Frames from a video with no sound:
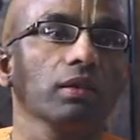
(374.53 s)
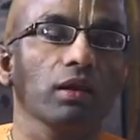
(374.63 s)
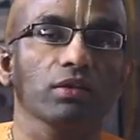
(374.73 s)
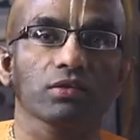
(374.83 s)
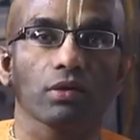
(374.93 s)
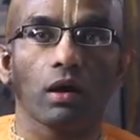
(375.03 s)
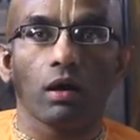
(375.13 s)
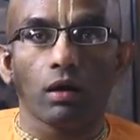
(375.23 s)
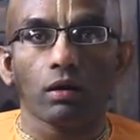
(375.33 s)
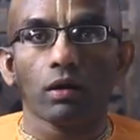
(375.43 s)
there is
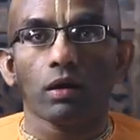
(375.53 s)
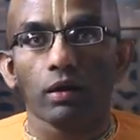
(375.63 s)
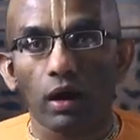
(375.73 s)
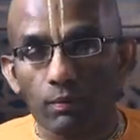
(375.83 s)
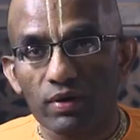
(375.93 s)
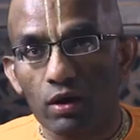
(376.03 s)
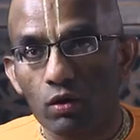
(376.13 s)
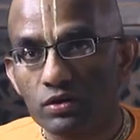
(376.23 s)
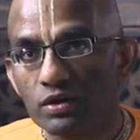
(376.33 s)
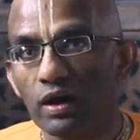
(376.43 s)
uh, carbon
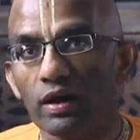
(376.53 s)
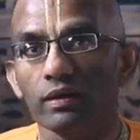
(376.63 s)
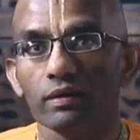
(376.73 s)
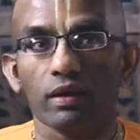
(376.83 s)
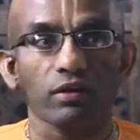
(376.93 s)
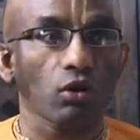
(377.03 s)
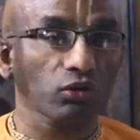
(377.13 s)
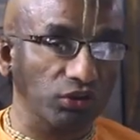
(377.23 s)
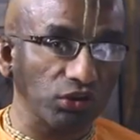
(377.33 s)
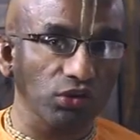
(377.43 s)
dioxide, there is
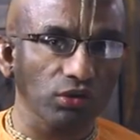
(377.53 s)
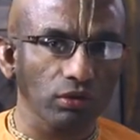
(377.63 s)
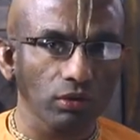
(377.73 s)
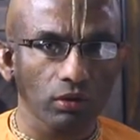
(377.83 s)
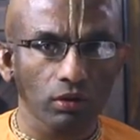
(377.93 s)
oxygen.